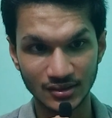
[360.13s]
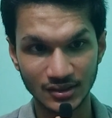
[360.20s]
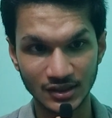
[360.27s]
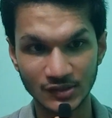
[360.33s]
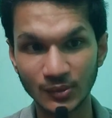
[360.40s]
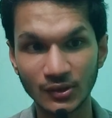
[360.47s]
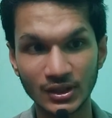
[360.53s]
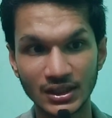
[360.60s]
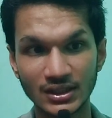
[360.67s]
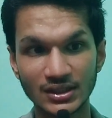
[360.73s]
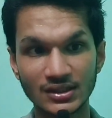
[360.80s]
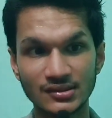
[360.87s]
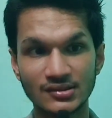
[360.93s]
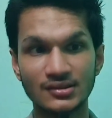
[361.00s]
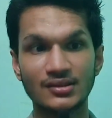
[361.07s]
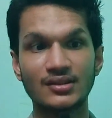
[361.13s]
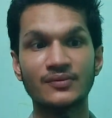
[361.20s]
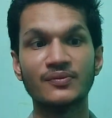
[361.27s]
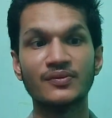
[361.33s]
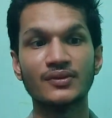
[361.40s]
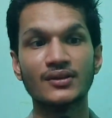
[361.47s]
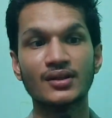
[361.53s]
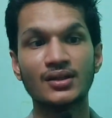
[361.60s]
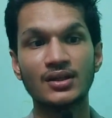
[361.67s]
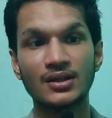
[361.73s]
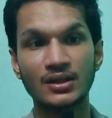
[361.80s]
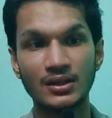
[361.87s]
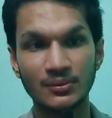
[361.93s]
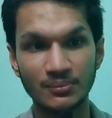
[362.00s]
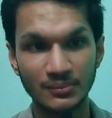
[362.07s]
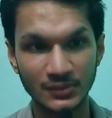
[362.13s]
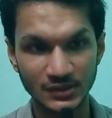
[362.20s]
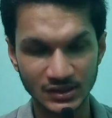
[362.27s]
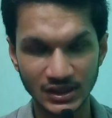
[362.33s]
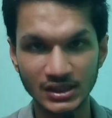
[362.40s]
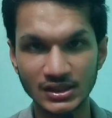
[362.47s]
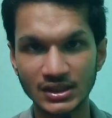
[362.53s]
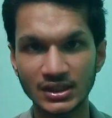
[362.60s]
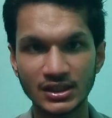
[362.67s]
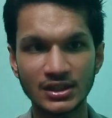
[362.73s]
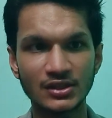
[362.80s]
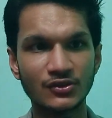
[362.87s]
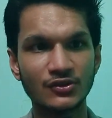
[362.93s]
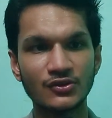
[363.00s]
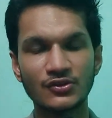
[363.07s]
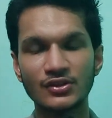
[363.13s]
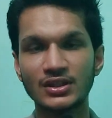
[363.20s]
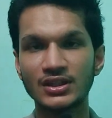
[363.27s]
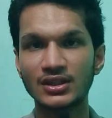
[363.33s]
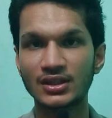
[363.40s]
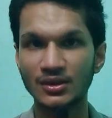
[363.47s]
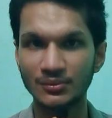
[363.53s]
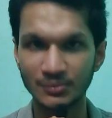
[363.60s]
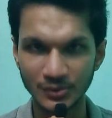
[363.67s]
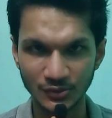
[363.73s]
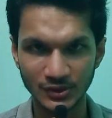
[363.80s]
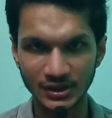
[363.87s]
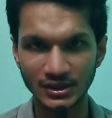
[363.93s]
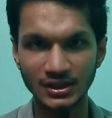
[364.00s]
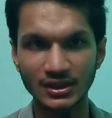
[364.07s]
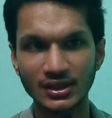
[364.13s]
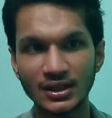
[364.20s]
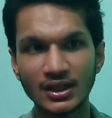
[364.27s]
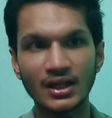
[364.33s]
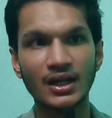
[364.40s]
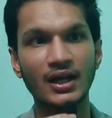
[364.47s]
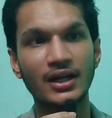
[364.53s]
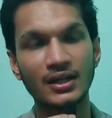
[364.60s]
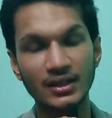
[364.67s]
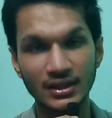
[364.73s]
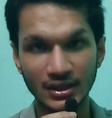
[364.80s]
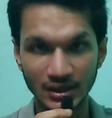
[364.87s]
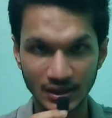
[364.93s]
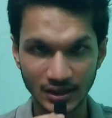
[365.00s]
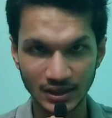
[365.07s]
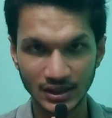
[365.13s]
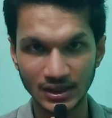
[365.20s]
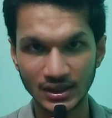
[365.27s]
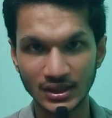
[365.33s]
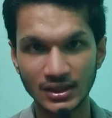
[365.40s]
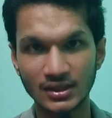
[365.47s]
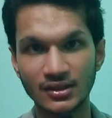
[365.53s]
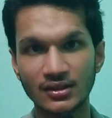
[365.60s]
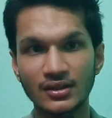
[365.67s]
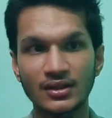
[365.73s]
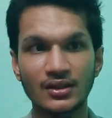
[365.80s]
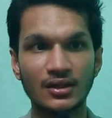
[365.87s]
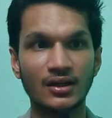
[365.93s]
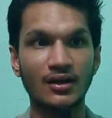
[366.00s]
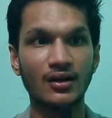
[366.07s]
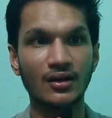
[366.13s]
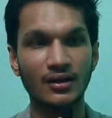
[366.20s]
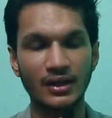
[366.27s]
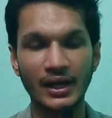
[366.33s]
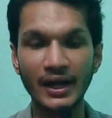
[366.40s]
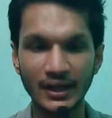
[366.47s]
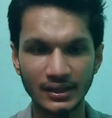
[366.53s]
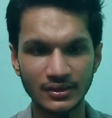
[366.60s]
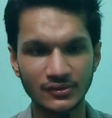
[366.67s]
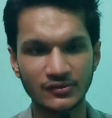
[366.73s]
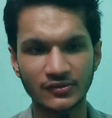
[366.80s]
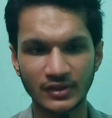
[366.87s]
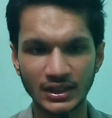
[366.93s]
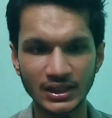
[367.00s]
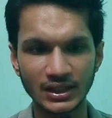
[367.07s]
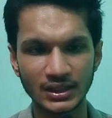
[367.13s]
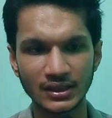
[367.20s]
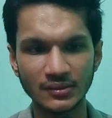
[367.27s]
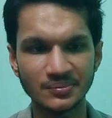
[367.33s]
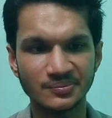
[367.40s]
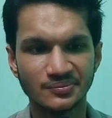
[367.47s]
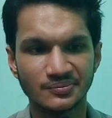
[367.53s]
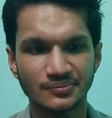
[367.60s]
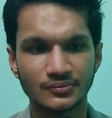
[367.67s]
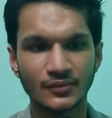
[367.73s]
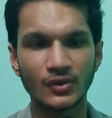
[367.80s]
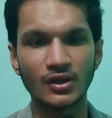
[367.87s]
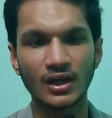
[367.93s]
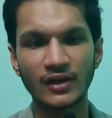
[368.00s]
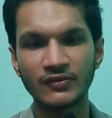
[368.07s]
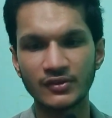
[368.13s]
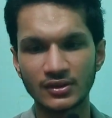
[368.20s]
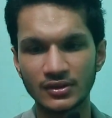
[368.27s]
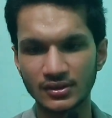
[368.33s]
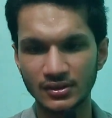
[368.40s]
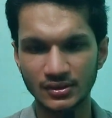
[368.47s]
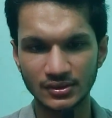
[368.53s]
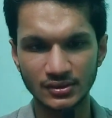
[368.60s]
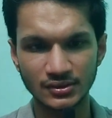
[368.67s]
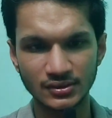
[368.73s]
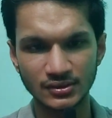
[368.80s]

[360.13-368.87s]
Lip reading: exporting this, changing it to the computer, and again taking it, and finally after